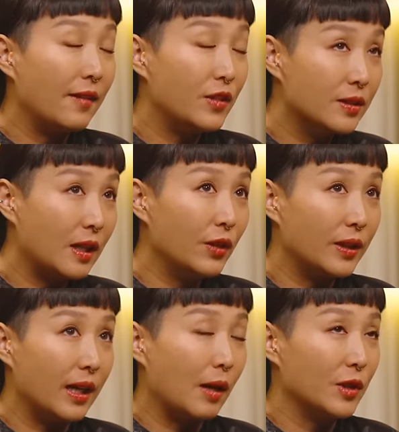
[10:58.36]
I've
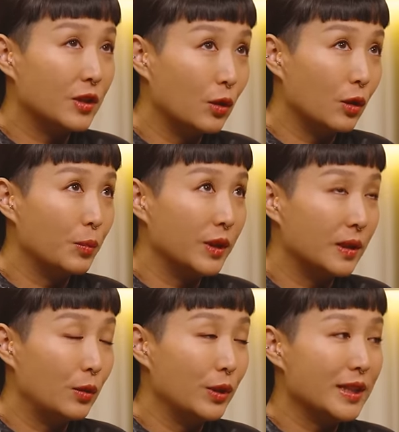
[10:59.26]
discovered that I'm the sort of
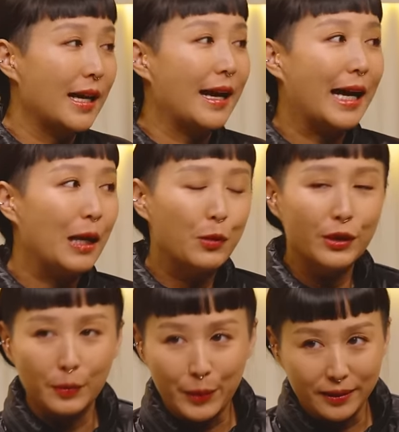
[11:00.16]
person who is
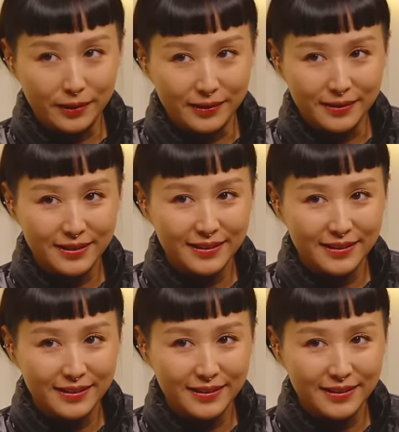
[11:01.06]
hyper-independent.